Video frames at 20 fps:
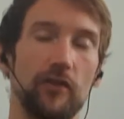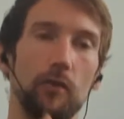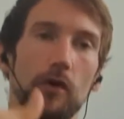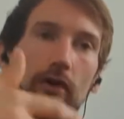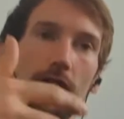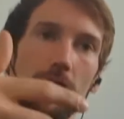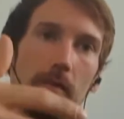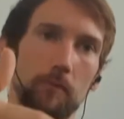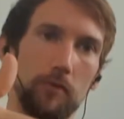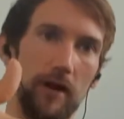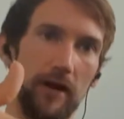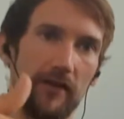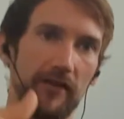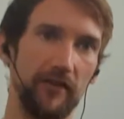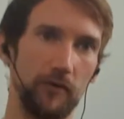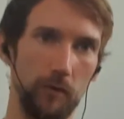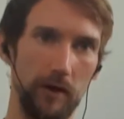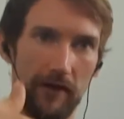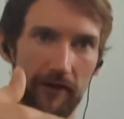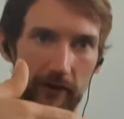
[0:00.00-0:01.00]
So one of the
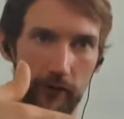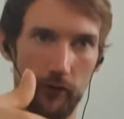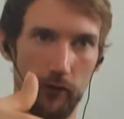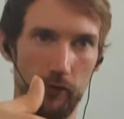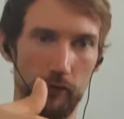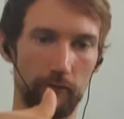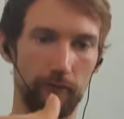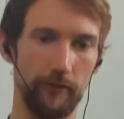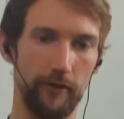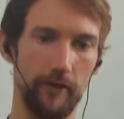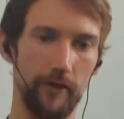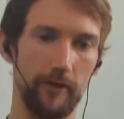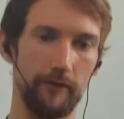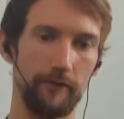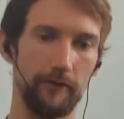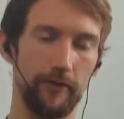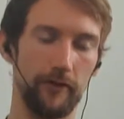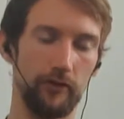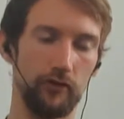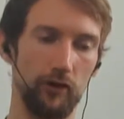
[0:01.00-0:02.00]
practices we had to do for
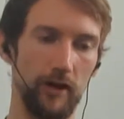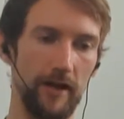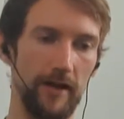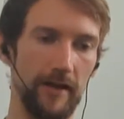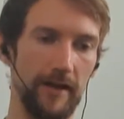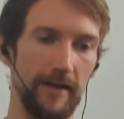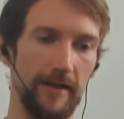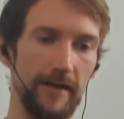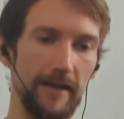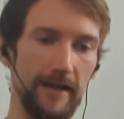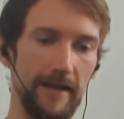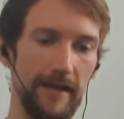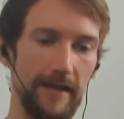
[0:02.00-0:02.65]
the training